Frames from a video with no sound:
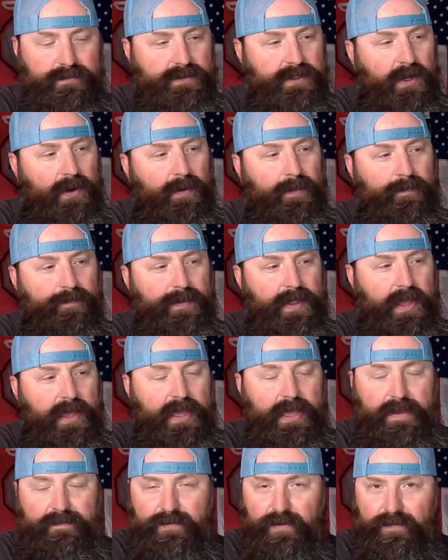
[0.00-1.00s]
So
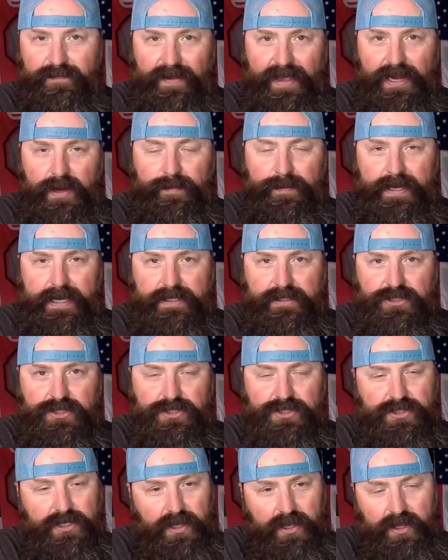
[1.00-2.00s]
if you're a fan of
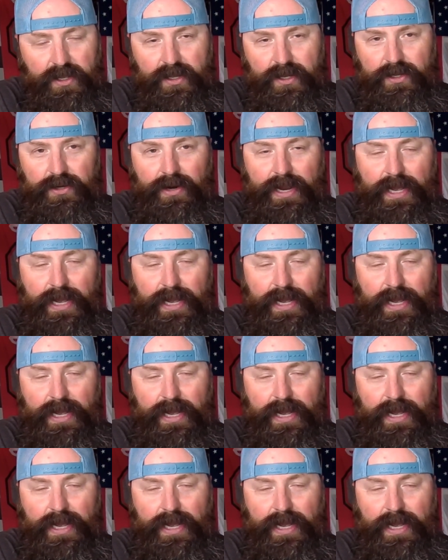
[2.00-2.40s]
peach, you're